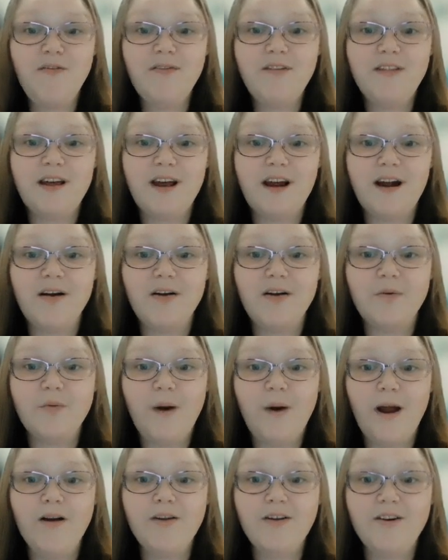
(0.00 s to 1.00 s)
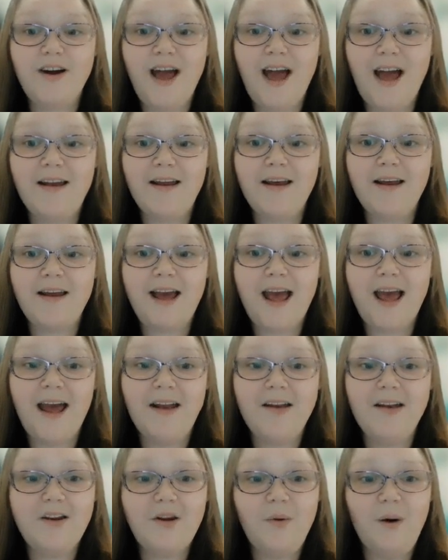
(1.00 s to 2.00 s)
over there where you're headed,
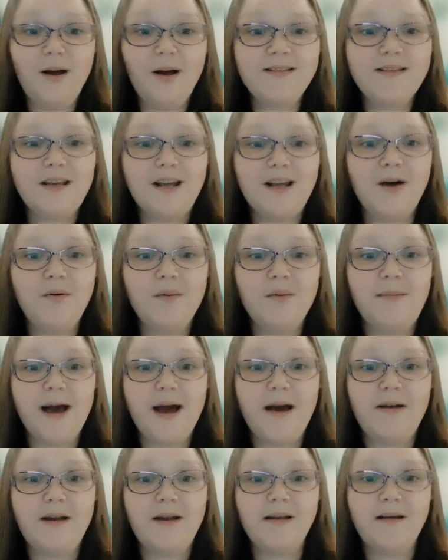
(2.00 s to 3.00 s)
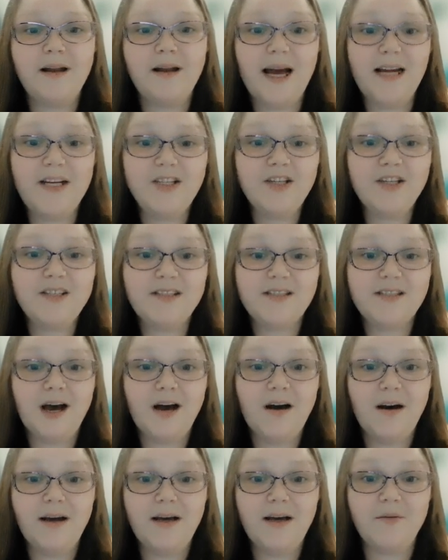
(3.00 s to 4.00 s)
and you ought to know about it. I just
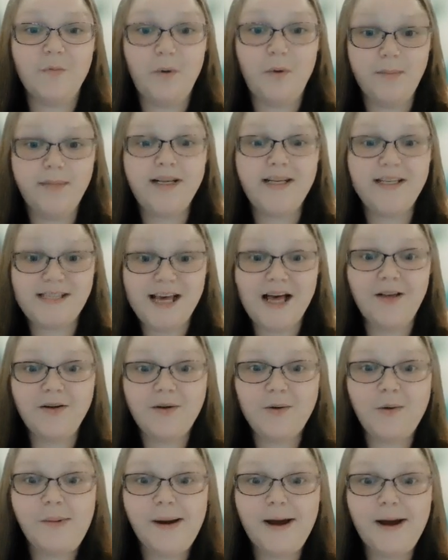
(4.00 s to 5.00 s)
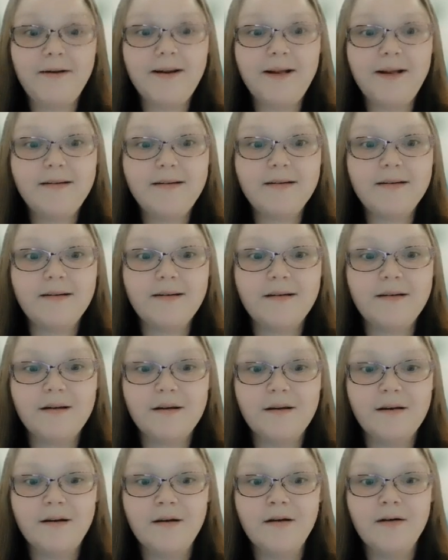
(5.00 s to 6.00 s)
saw it. Want me to tell you about it?"
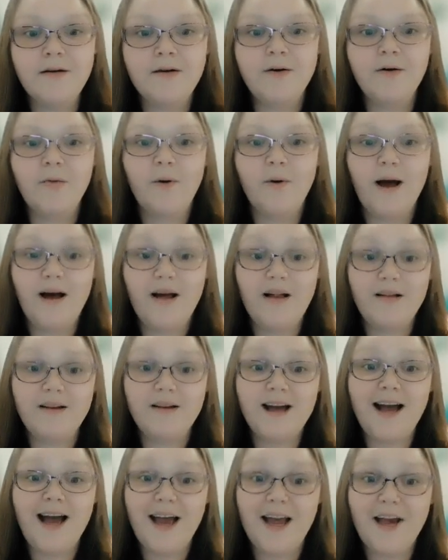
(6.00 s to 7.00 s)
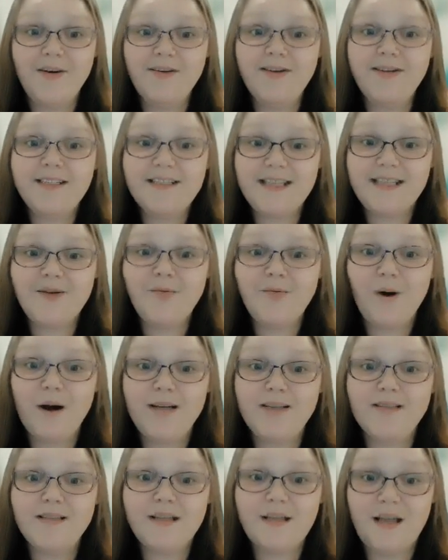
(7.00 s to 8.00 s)
Well, Coyote did
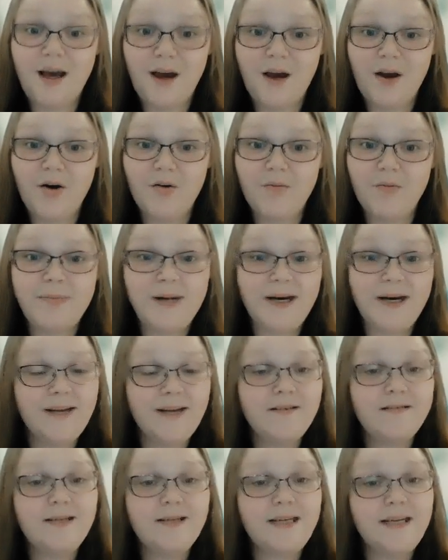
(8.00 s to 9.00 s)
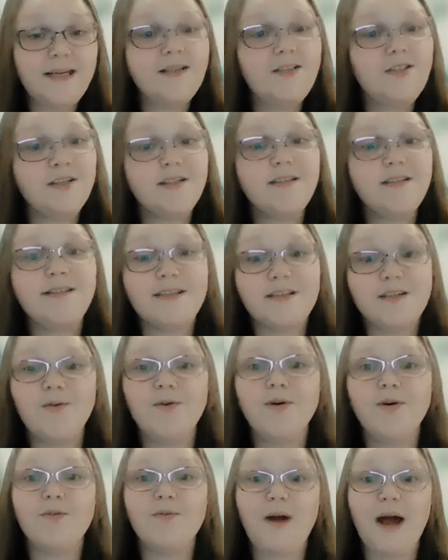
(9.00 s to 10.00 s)
want to know, but he just
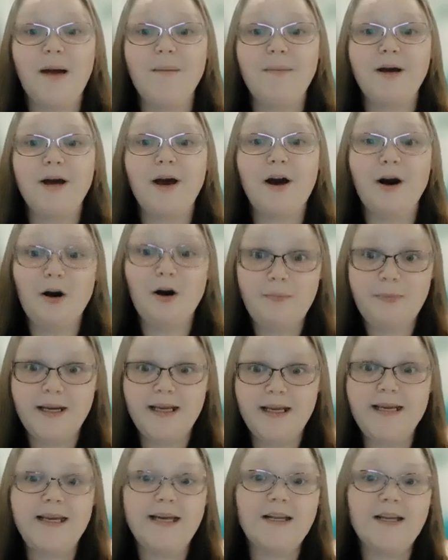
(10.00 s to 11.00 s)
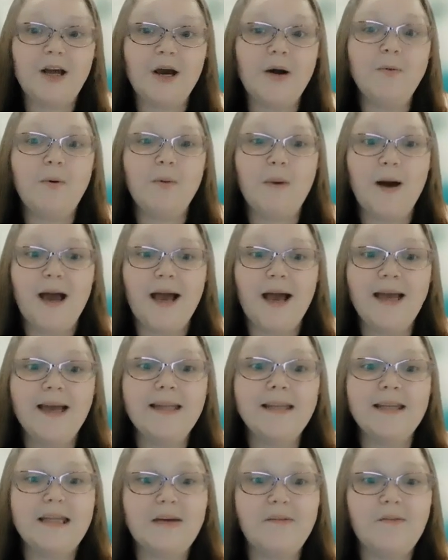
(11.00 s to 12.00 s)
ignored Rabbit, hoping he'd go away
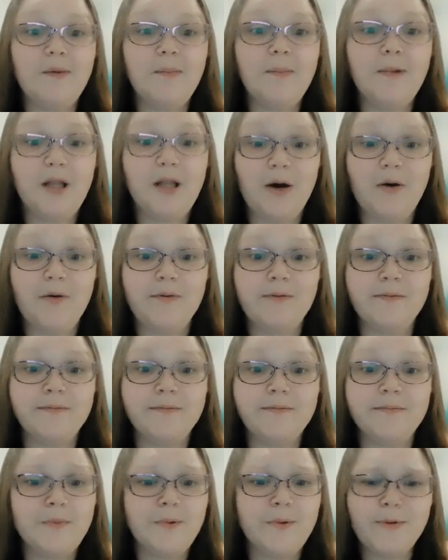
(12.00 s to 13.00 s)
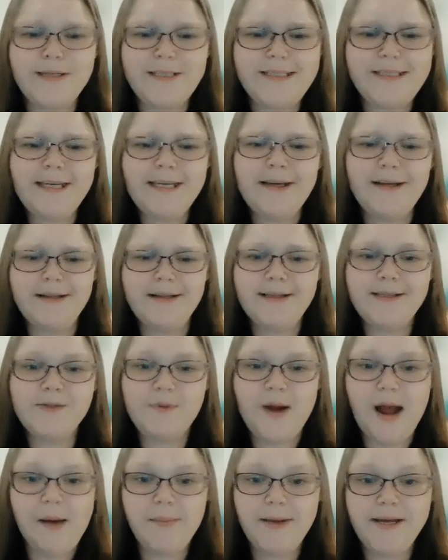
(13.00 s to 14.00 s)
and leave him alone. Ridiculous
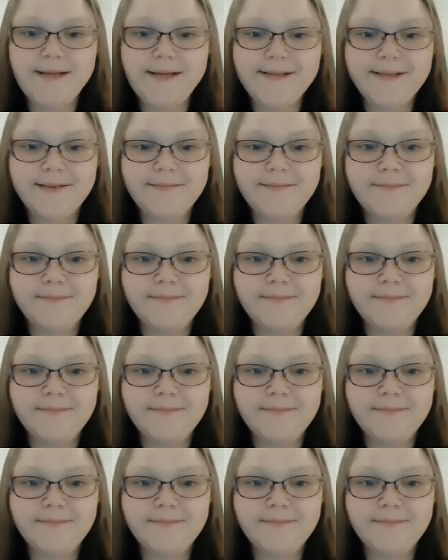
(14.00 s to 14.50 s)
Rabbit.